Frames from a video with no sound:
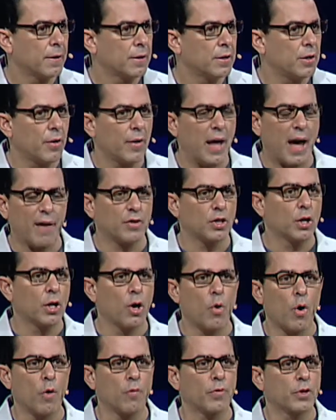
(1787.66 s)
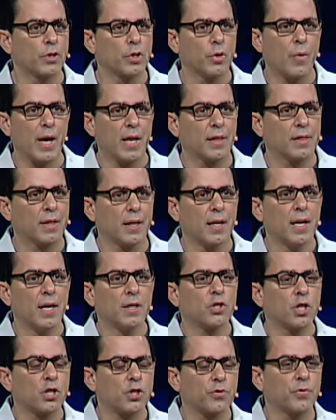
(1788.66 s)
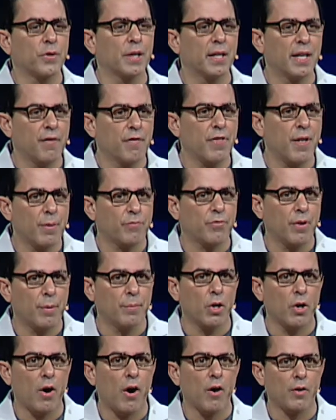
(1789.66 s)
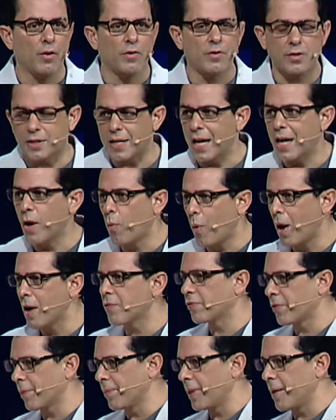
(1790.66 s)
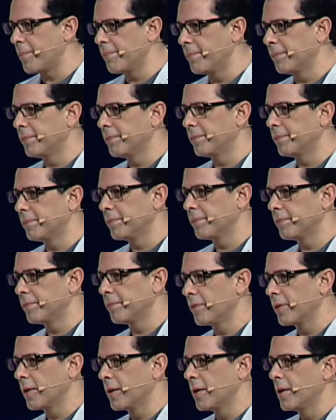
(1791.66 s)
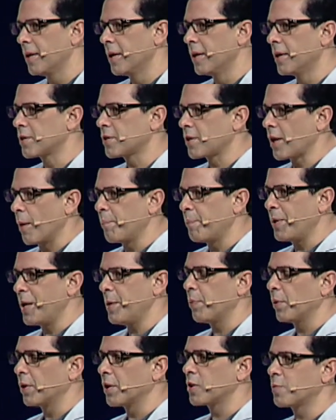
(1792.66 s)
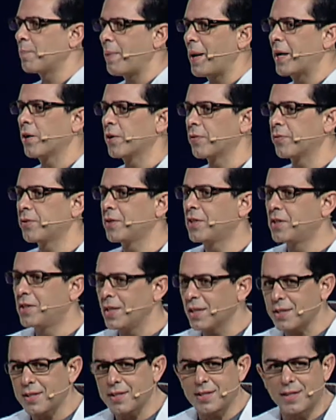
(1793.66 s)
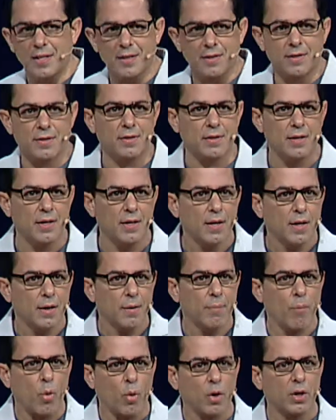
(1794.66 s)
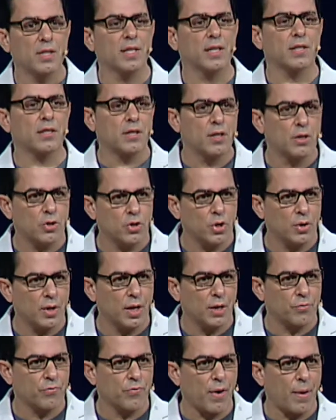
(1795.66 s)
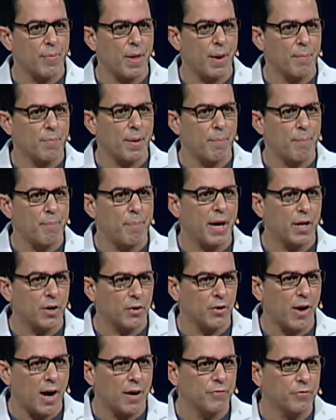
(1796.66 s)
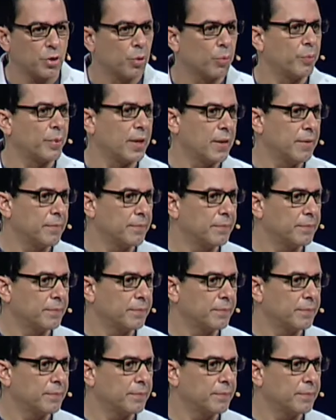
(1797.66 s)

You don't have to go over and do anything. Just forgive them from your heart and stay away from them. Some people, it's better distance, more distance you get from them, the better off you'll be